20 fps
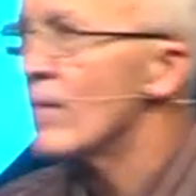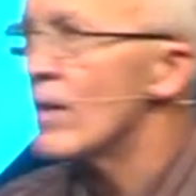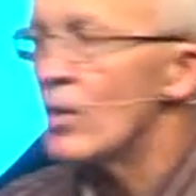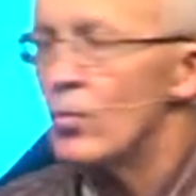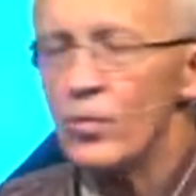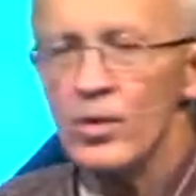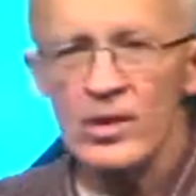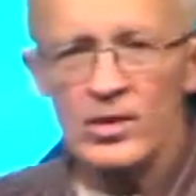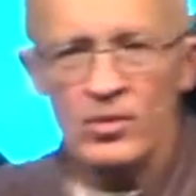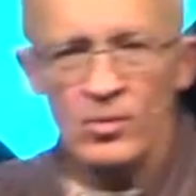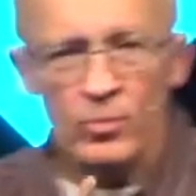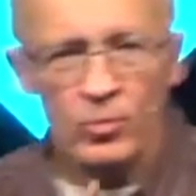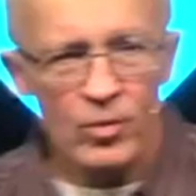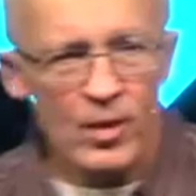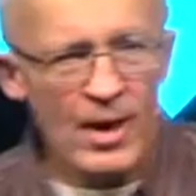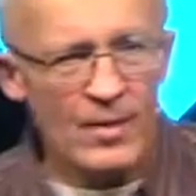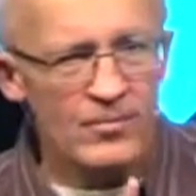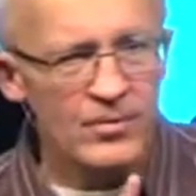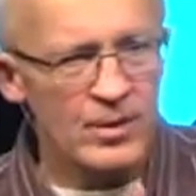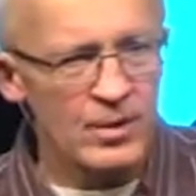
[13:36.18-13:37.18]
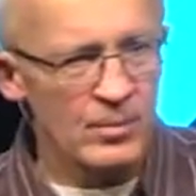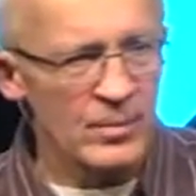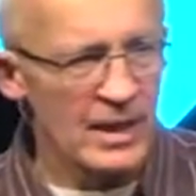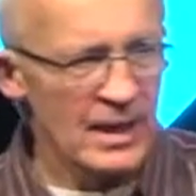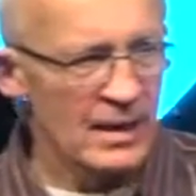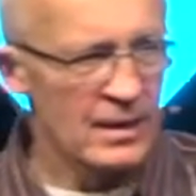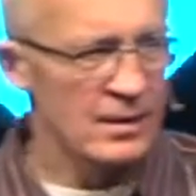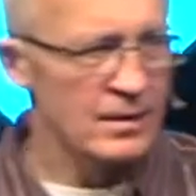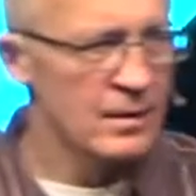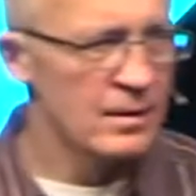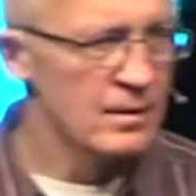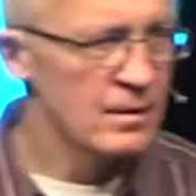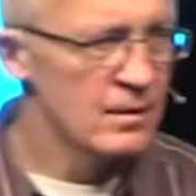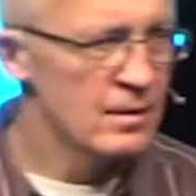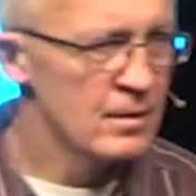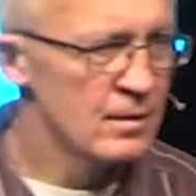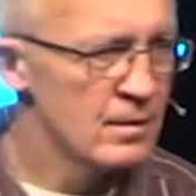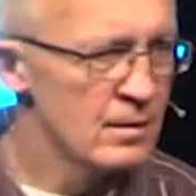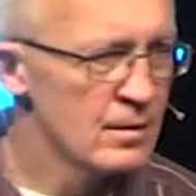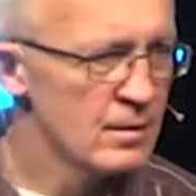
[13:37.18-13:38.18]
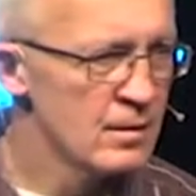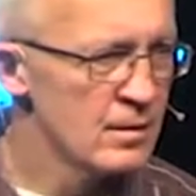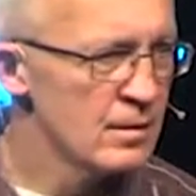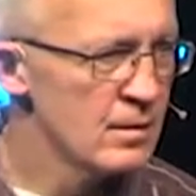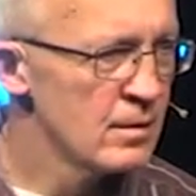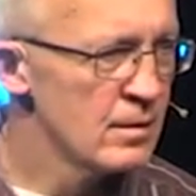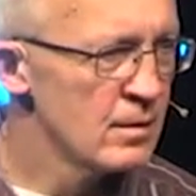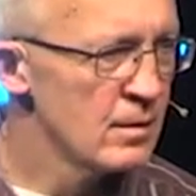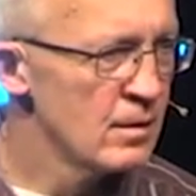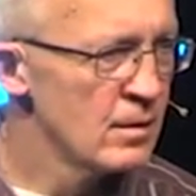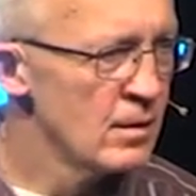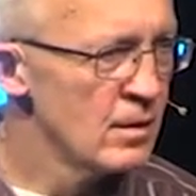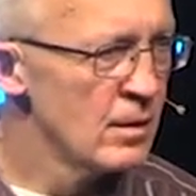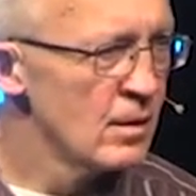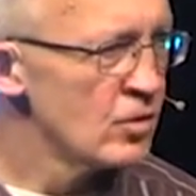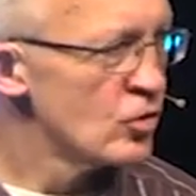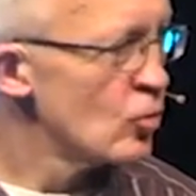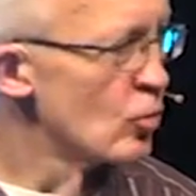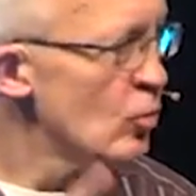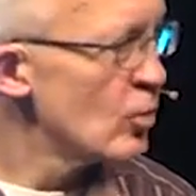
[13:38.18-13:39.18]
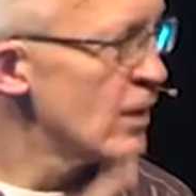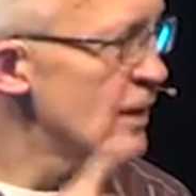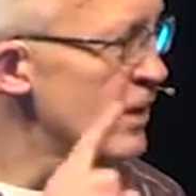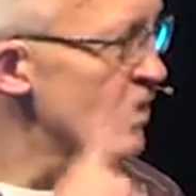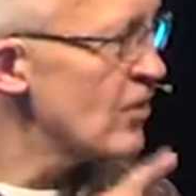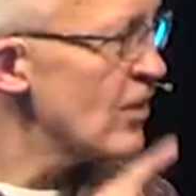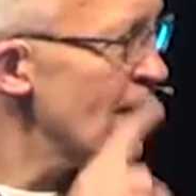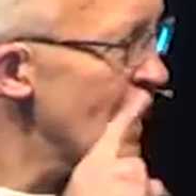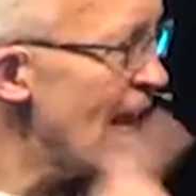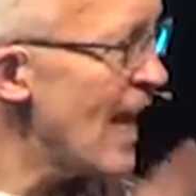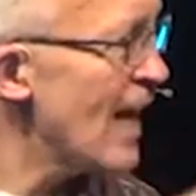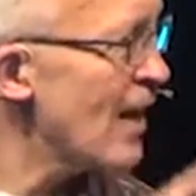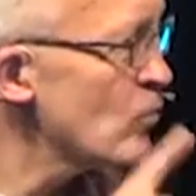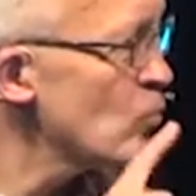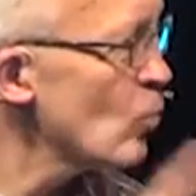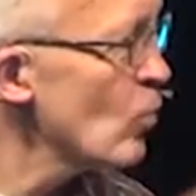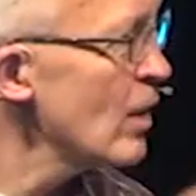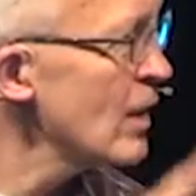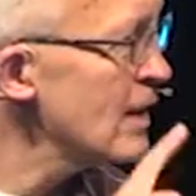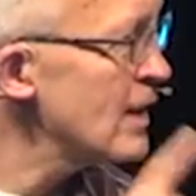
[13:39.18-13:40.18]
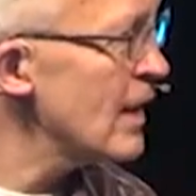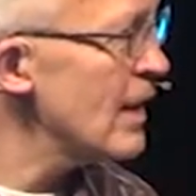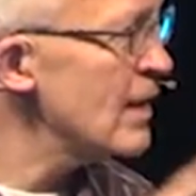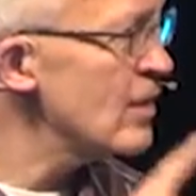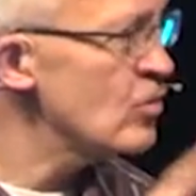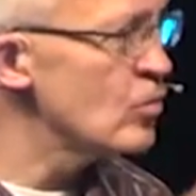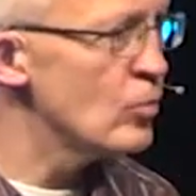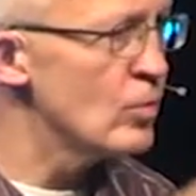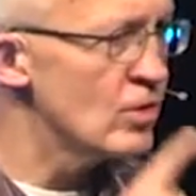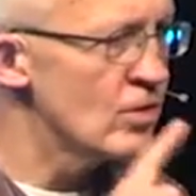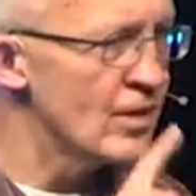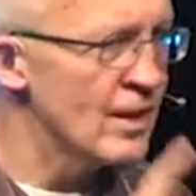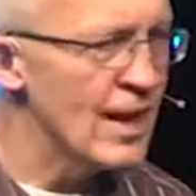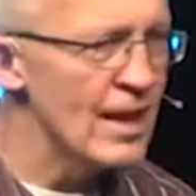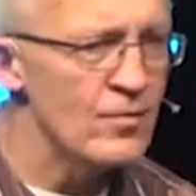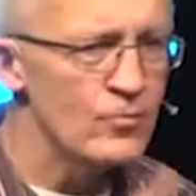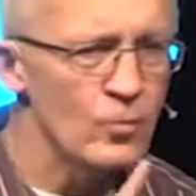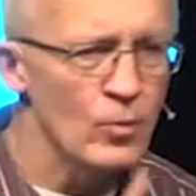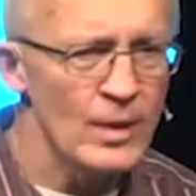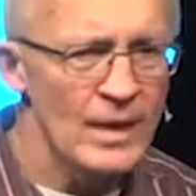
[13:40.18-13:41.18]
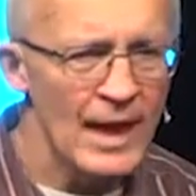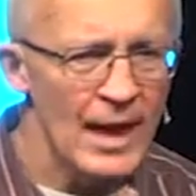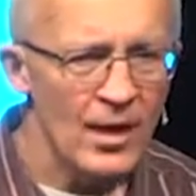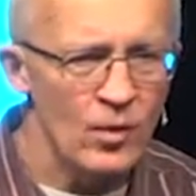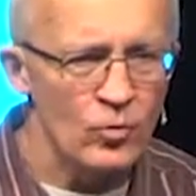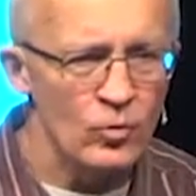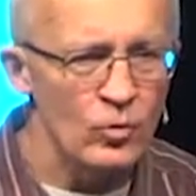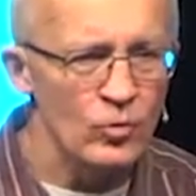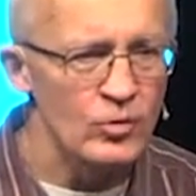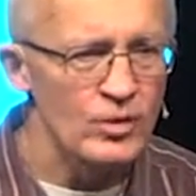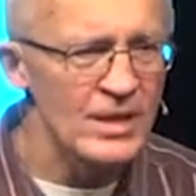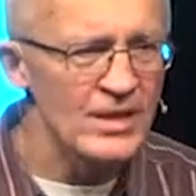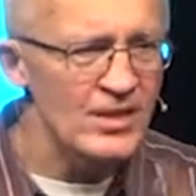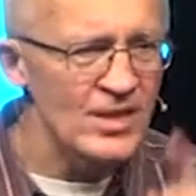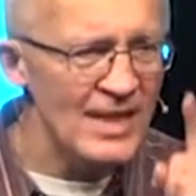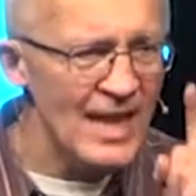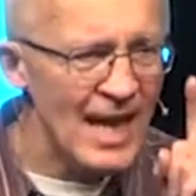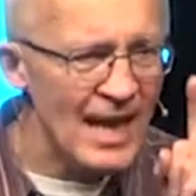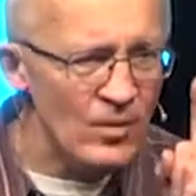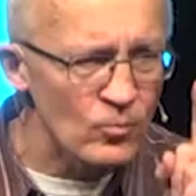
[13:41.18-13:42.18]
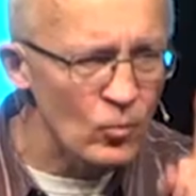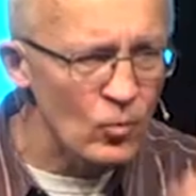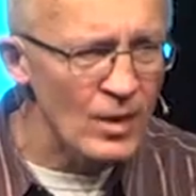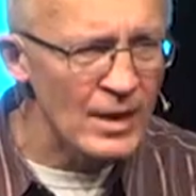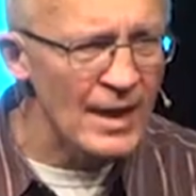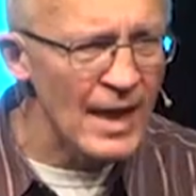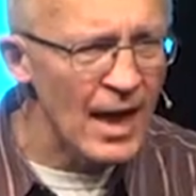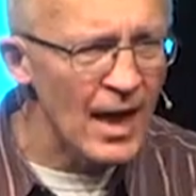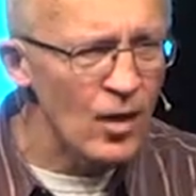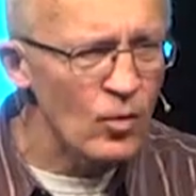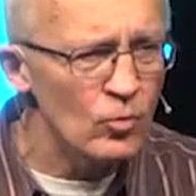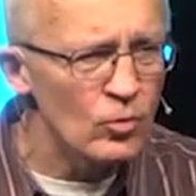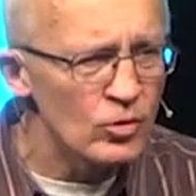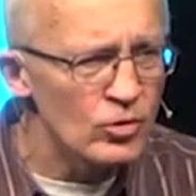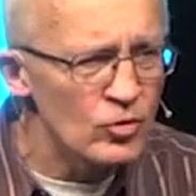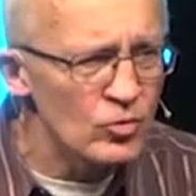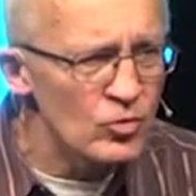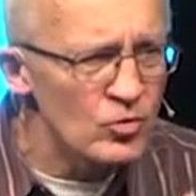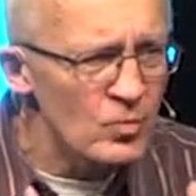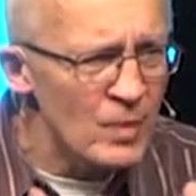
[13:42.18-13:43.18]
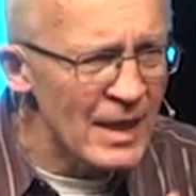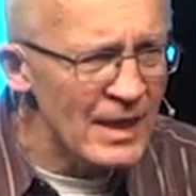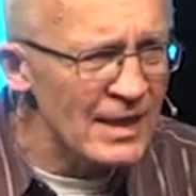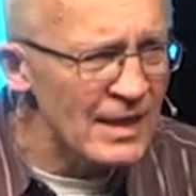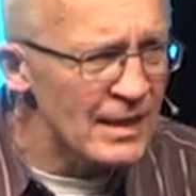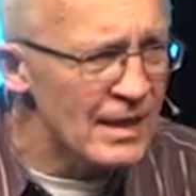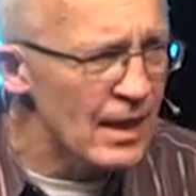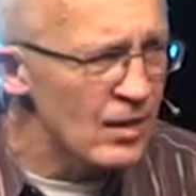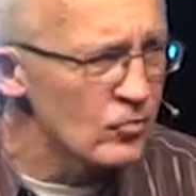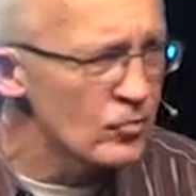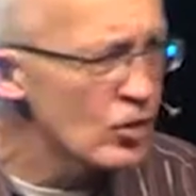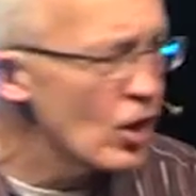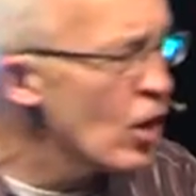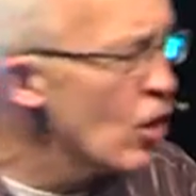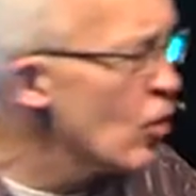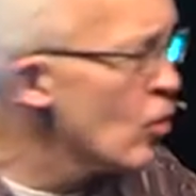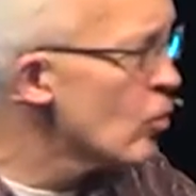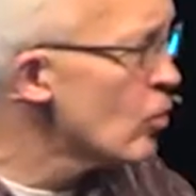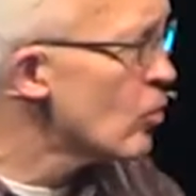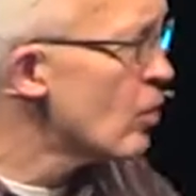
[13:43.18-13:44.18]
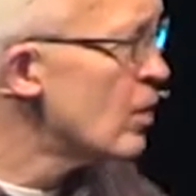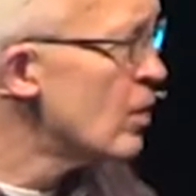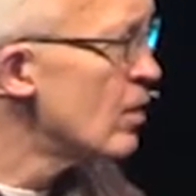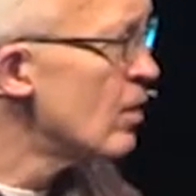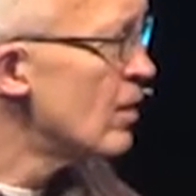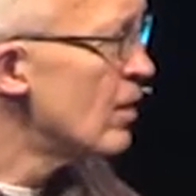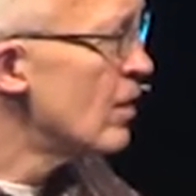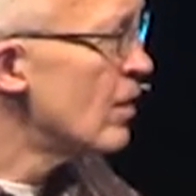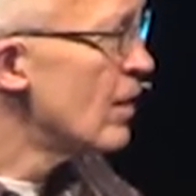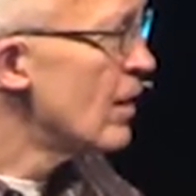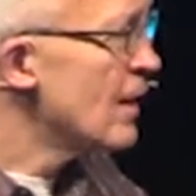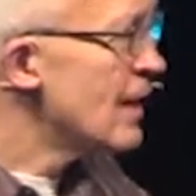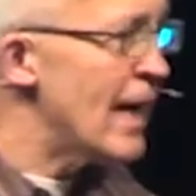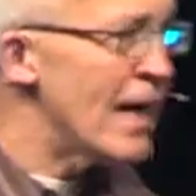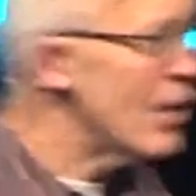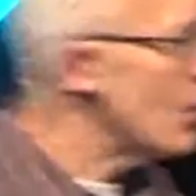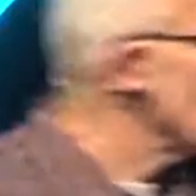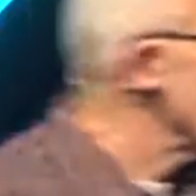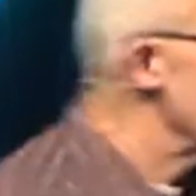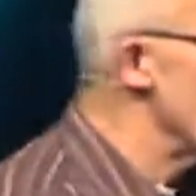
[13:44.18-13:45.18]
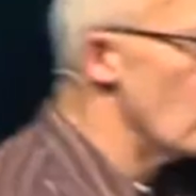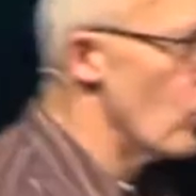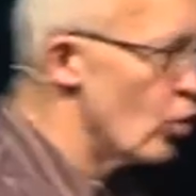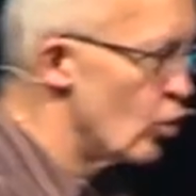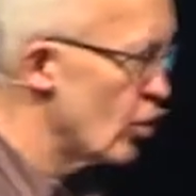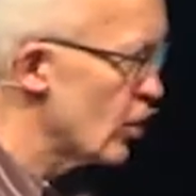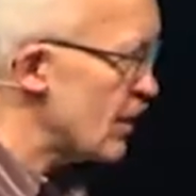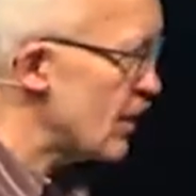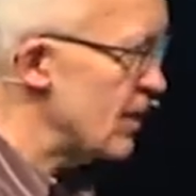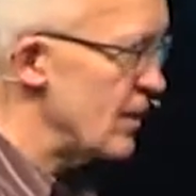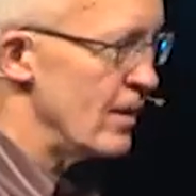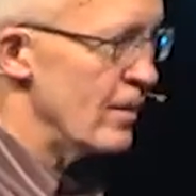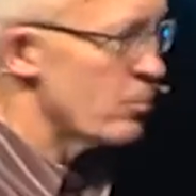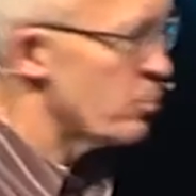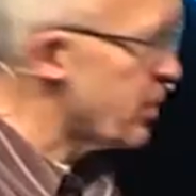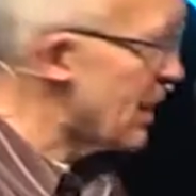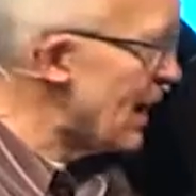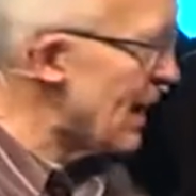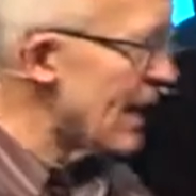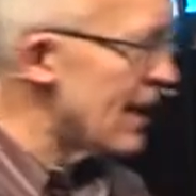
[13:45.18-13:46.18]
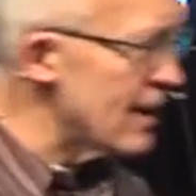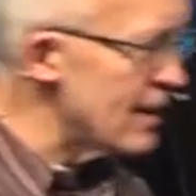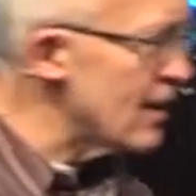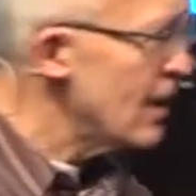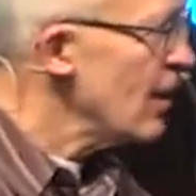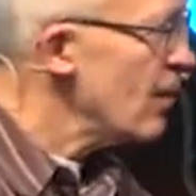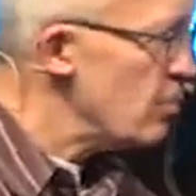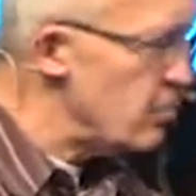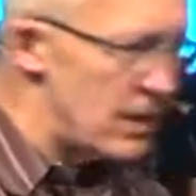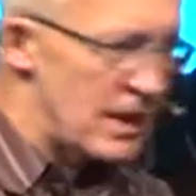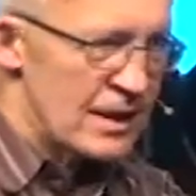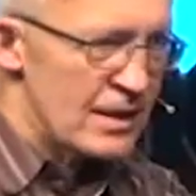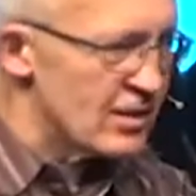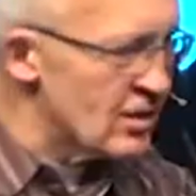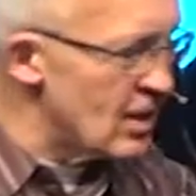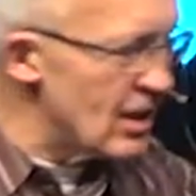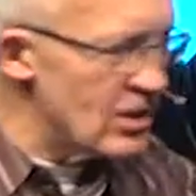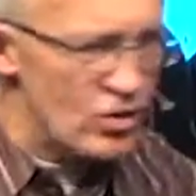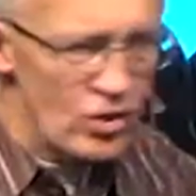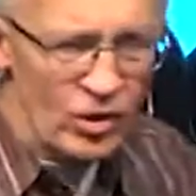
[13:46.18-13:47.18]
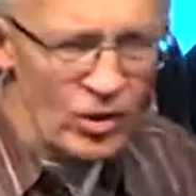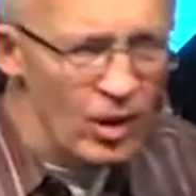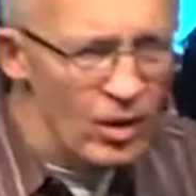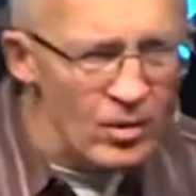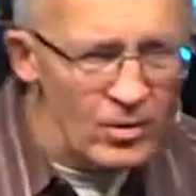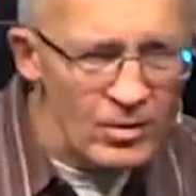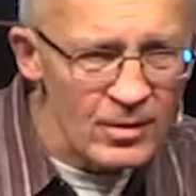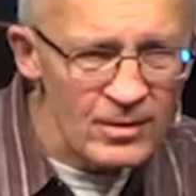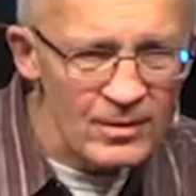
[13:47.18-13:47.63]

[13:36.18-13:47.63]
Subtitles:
what does it profit a man to worry? Does it add one day to his life, 1 hour, or does it add 1 hour to his bank account? No. Now, work, plan, be intentional,